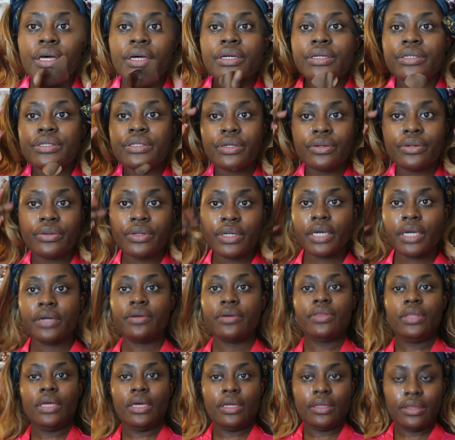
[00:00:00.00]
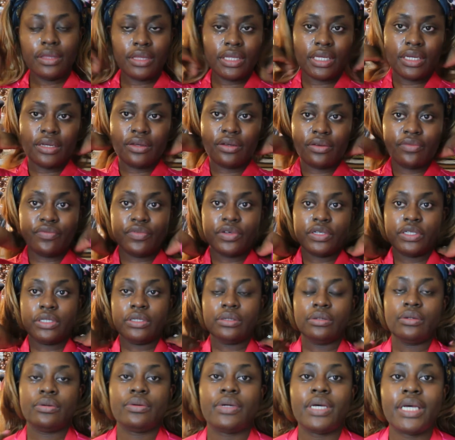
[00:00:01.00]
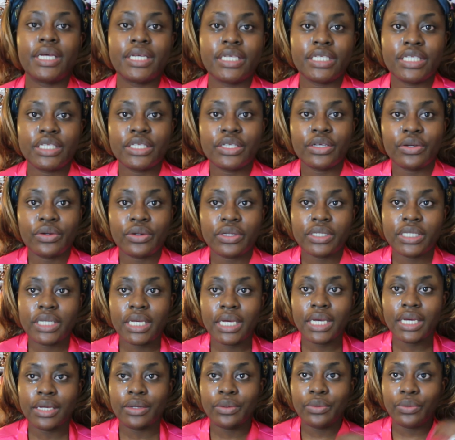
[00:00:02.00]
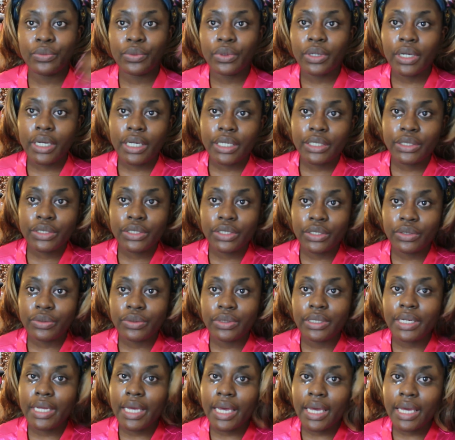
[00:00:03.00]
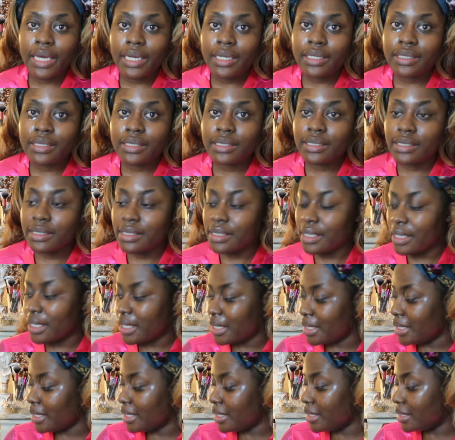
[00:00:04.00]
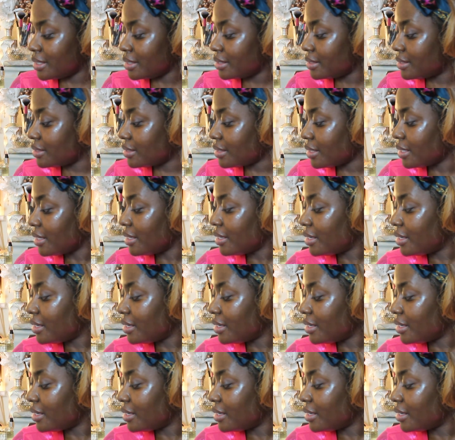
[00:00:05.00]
So now that the retinol has soaked in, what I do next is